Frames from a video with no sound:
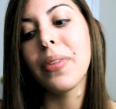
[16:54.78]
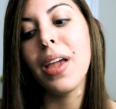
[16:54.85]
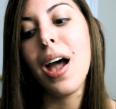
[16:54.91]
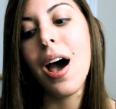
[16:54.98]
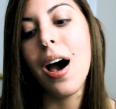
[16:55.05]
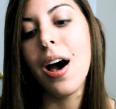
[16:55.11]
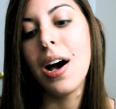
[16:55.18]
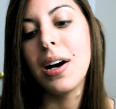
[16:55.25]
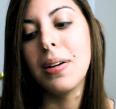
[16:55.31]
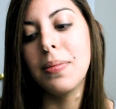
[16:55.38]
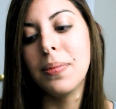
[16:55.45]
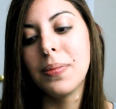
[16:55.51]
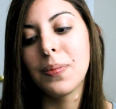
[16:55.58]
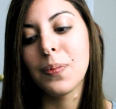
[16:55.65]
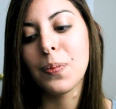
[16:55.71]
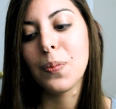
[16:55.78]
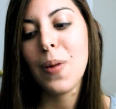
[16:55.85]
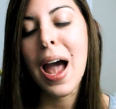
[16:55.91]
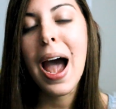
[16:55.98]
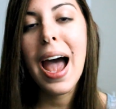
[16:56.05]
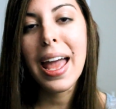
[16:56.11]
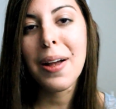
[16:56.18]

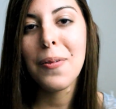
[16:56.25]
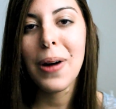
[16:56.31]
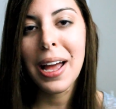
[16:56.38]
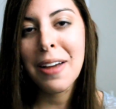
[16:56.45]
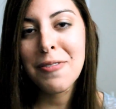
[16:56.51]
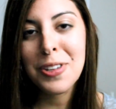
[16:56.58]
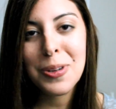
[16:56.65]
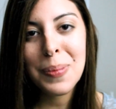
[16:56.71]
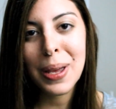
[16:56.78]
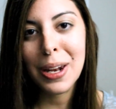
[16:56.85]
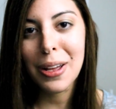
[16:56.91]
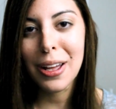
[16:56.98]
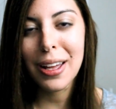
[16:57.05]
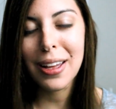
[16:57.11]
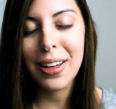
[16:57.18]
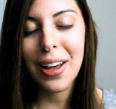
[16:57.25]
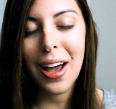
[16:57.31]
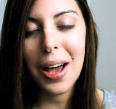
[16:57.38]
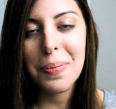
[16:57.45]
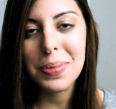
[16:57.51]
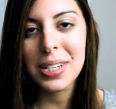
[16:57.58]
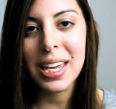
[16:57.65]
hi, why haven't you made an
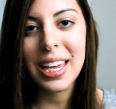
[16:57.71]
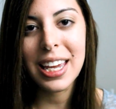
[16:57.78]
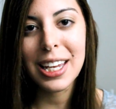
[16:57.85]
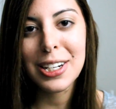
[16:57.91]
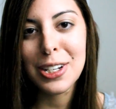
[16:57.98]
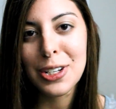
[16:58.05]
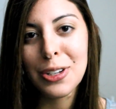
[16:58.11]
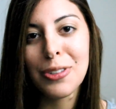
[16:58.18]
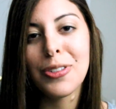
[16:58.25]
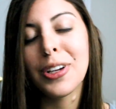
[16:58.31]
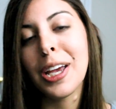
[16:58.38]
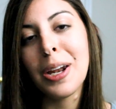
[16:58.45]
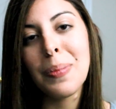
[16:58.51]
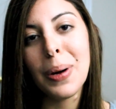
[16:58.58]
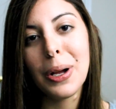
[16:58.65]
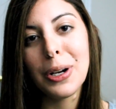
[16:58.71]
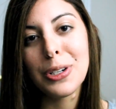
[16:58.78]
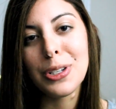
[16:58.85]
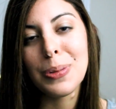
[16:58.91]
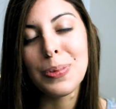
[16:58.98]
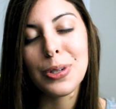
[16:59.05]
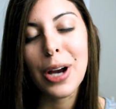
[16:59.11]
update? Did you forget about your
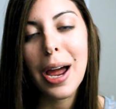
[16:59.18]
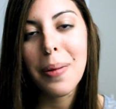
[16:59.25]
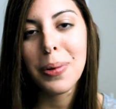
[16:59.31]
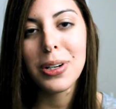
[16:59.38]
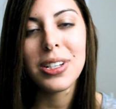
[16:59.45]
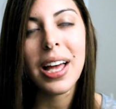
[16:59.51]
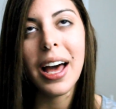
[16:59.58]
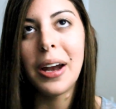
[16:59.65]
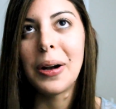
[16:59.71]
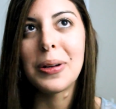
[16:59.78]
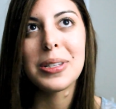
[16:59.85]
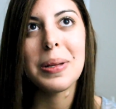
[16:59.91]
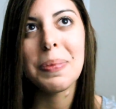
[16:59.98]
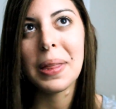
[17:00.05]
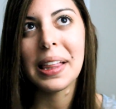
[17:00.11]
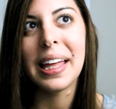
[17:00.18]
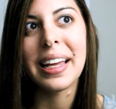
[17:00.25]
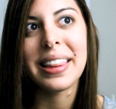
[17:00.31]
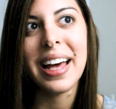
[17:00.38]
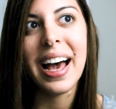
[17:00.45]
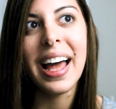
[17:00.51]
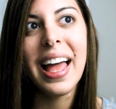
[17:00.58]
subscribers? I don't know, something like
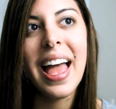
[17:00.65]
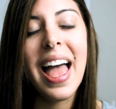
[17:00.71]
that.